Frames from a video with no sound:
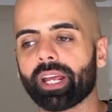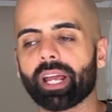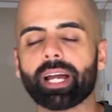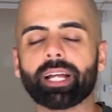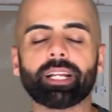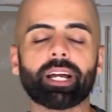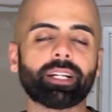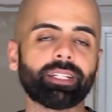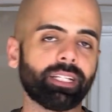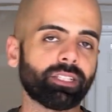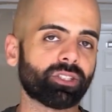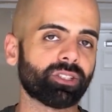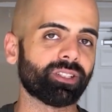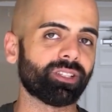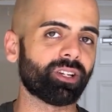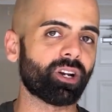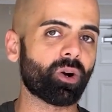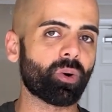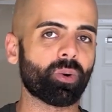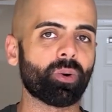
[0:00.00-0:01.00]
I need to
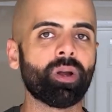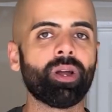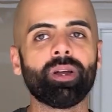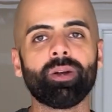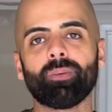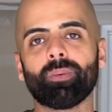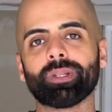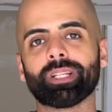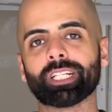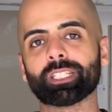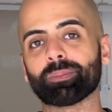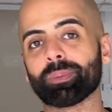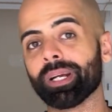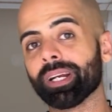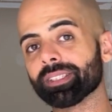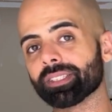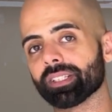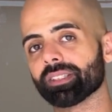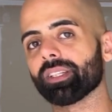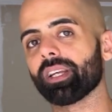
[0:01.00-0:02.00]
know what the
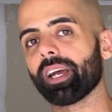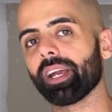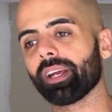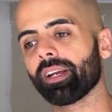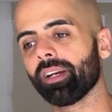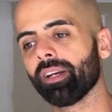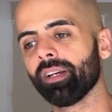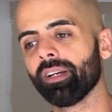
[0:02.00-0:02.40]
experience is like,